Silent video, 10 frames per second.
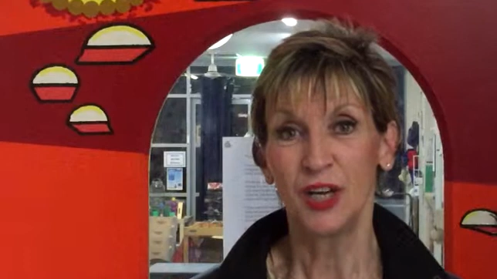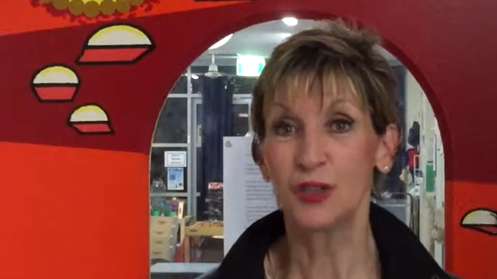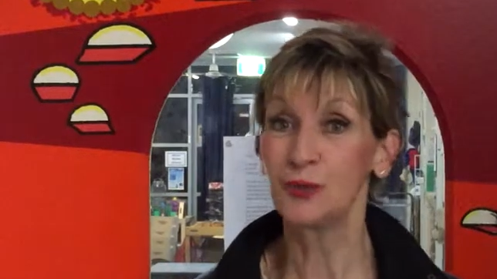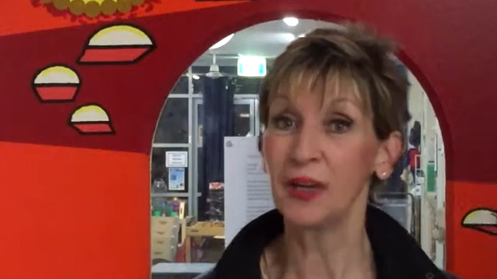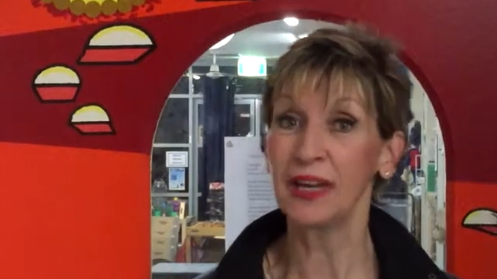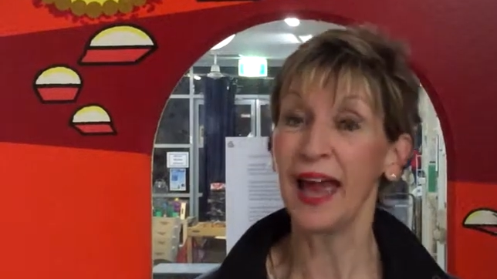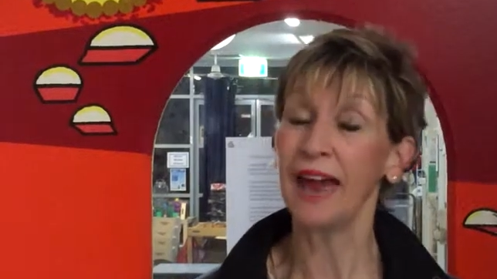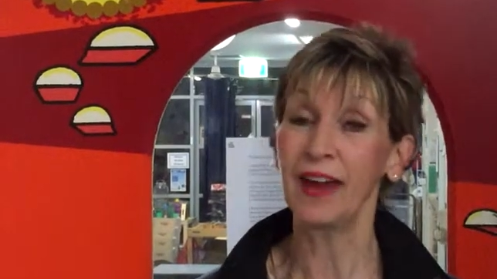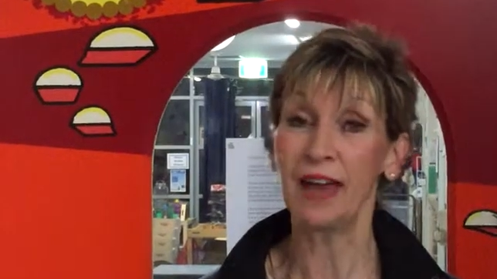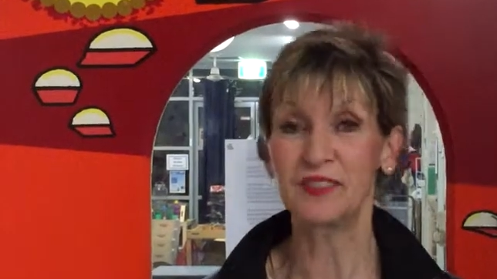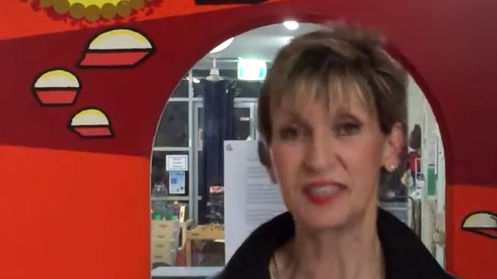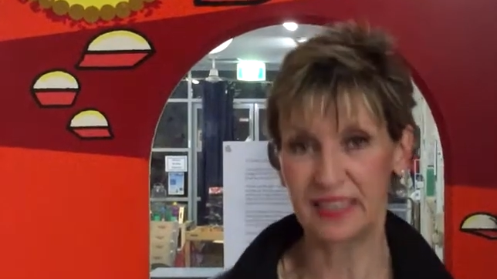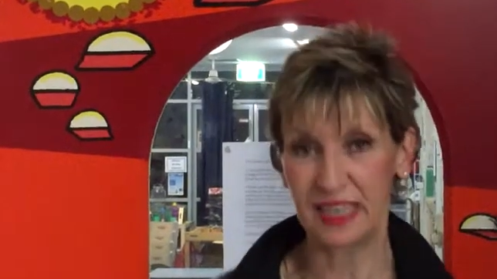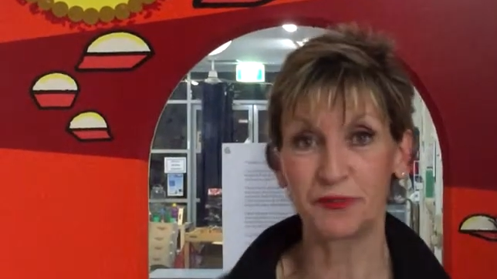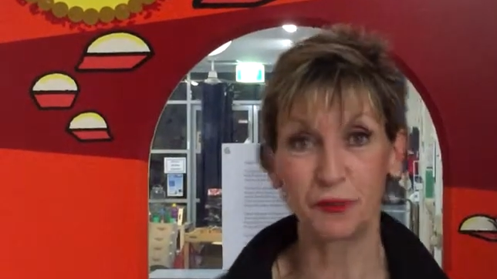doing how to have
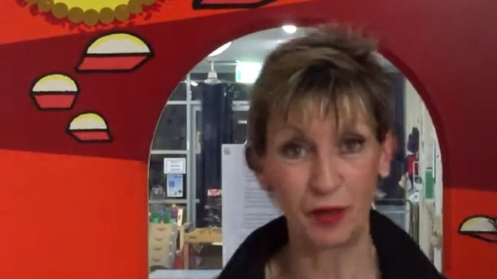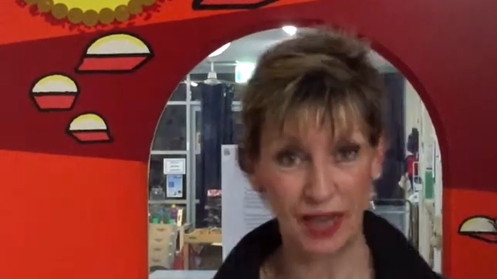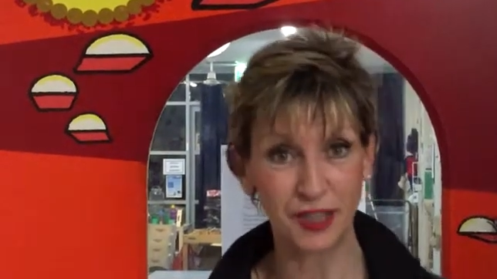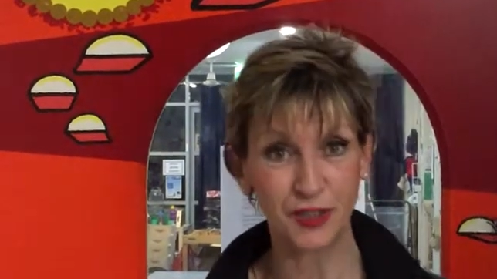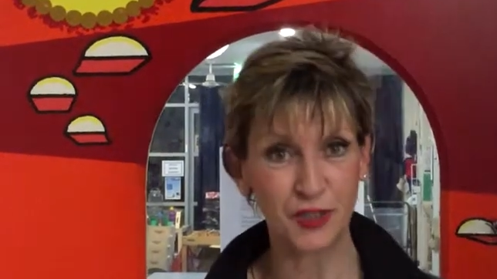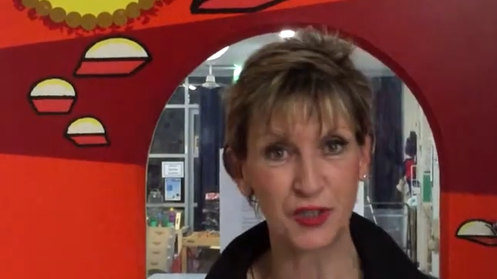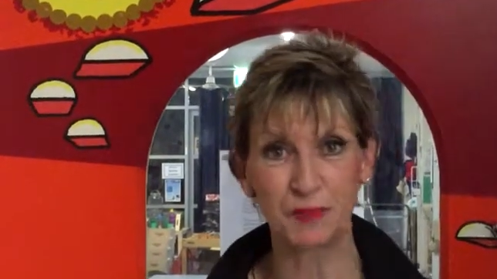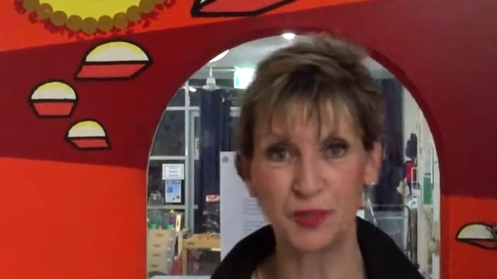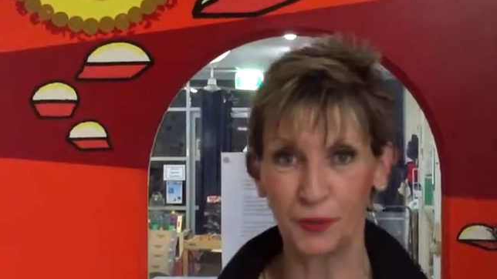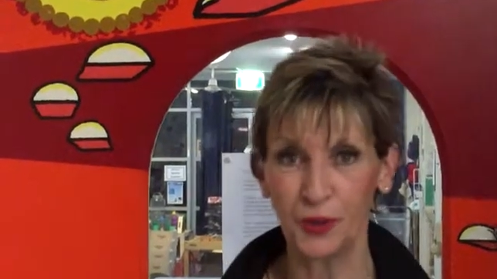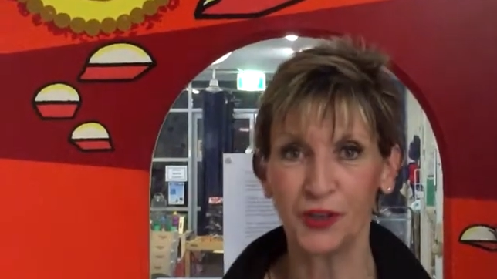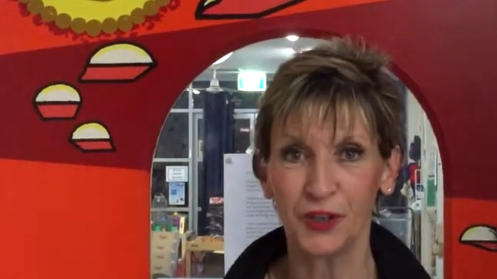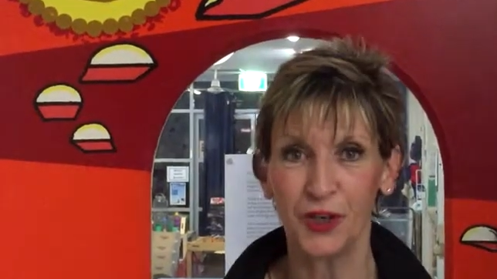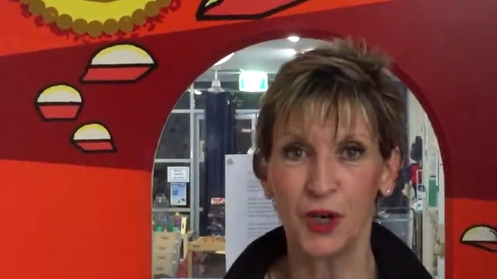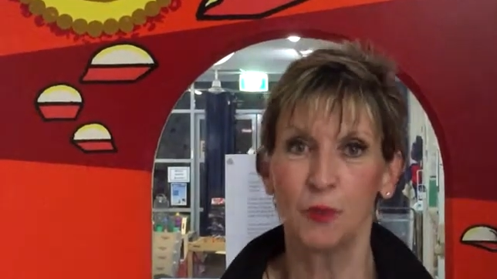successful relationships at
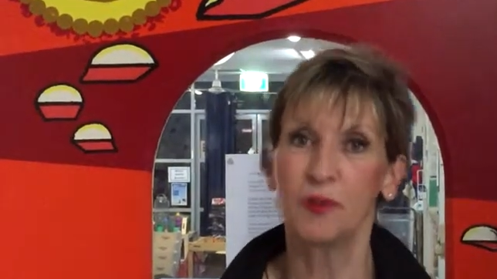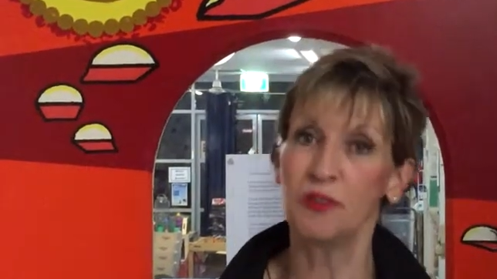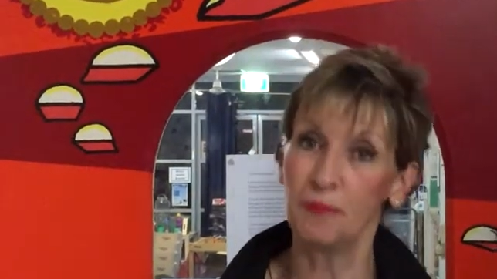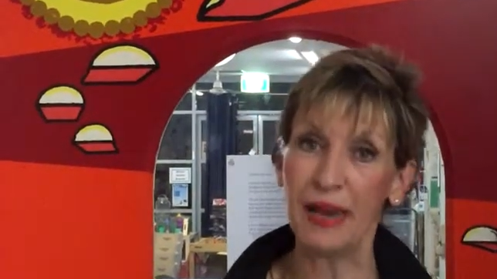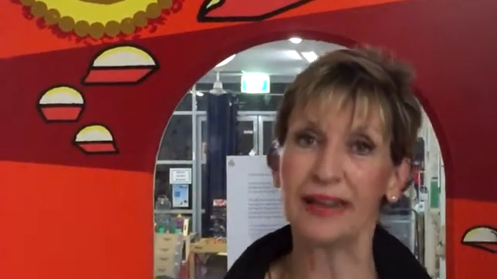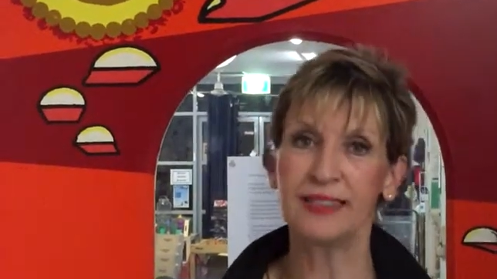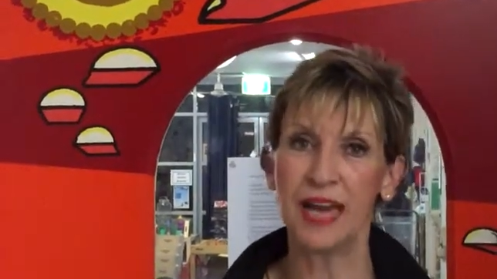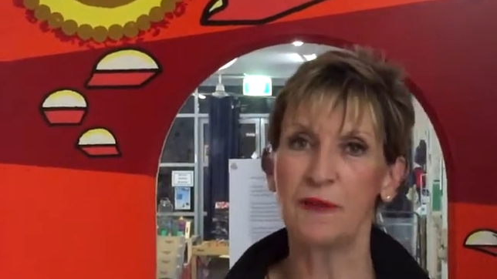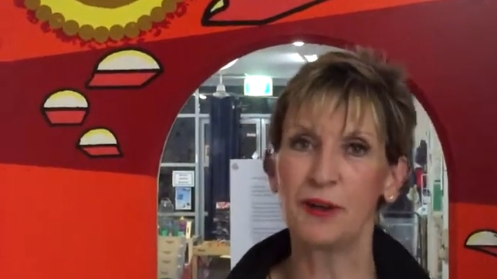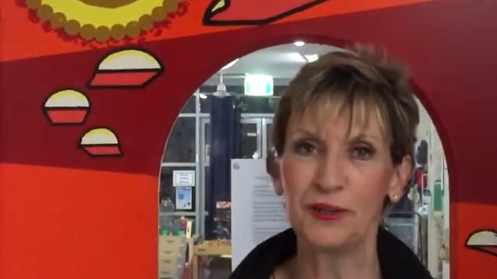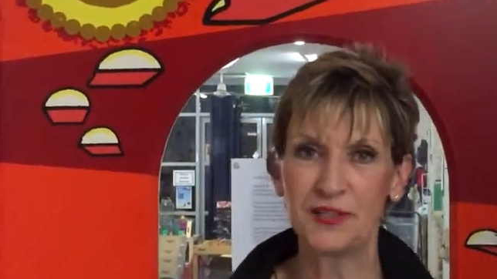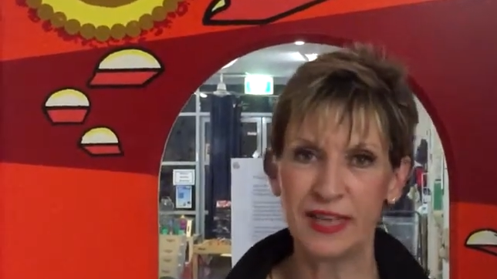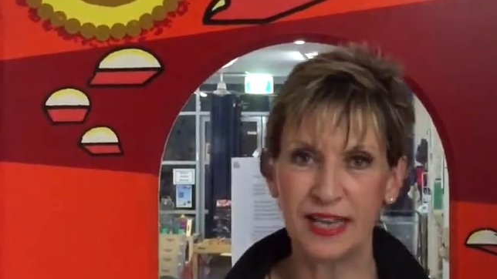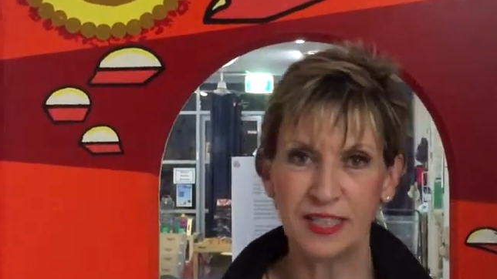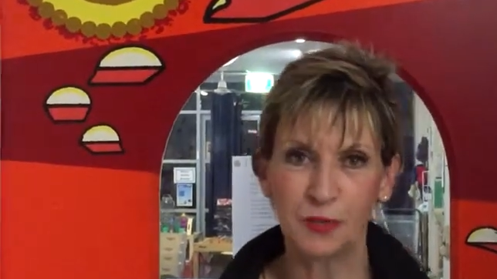work with the Blacktown Road
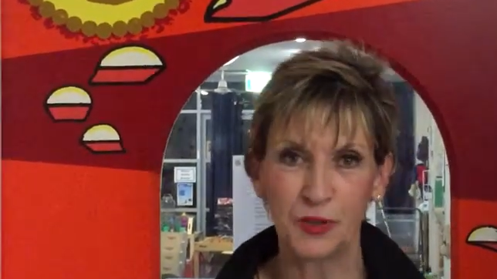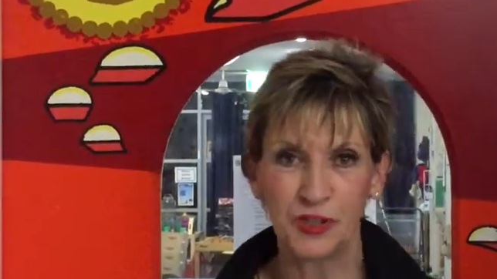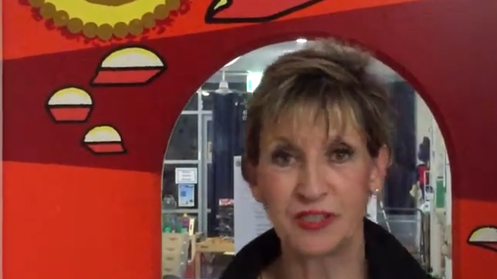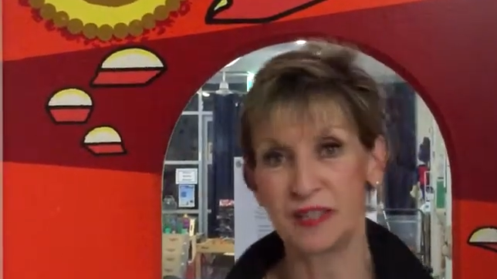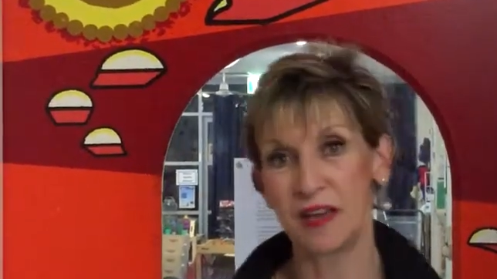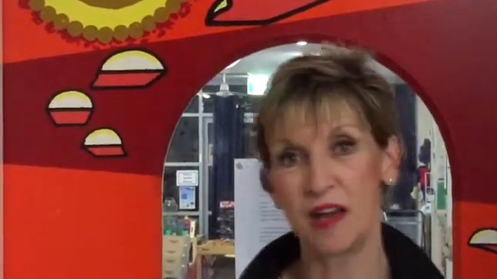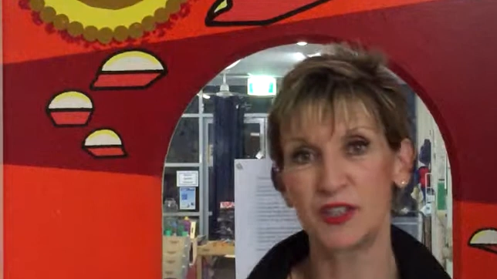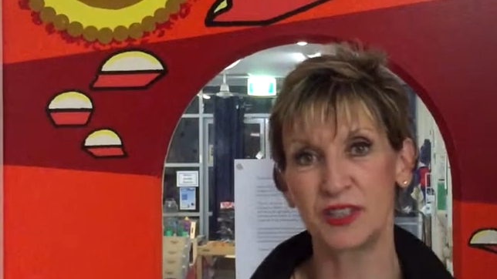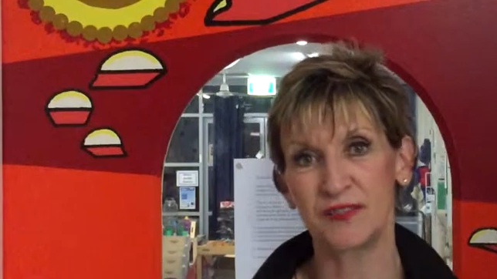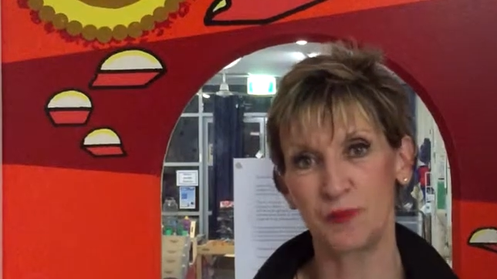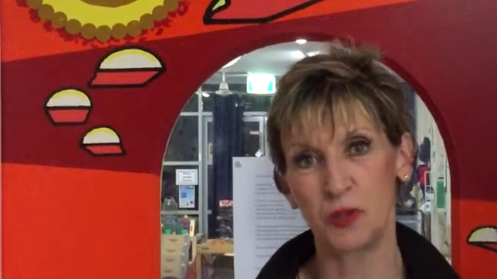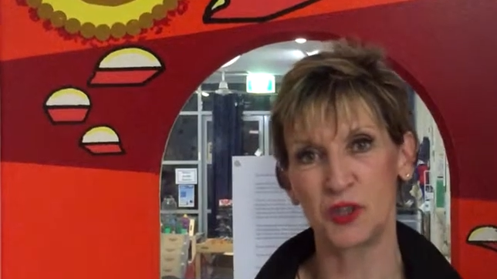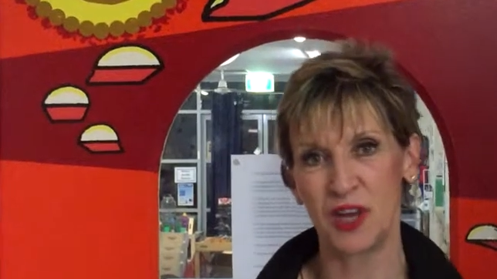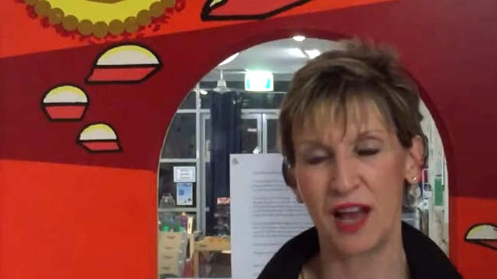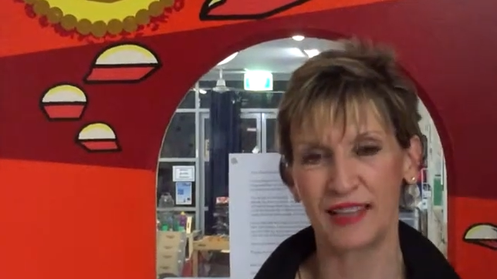Center, which is the largest of all the
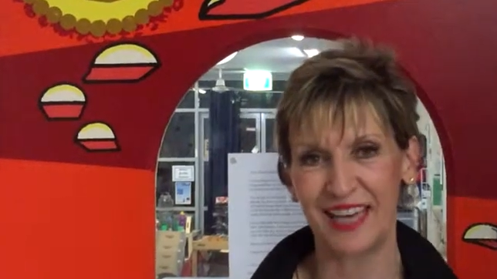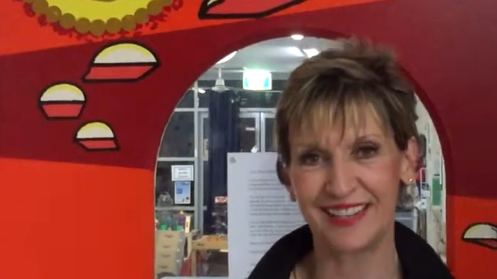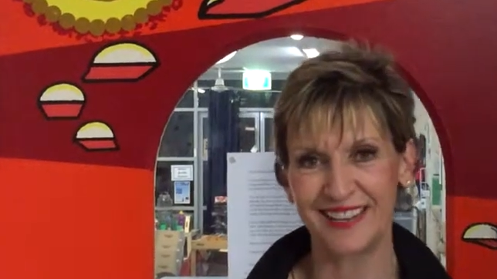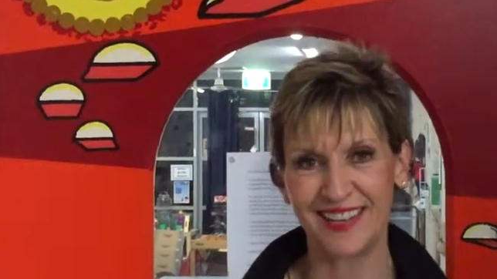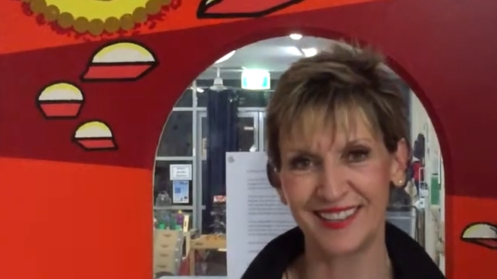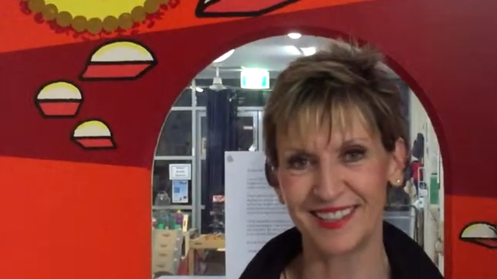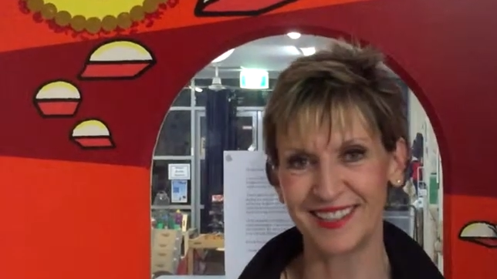childcare centers.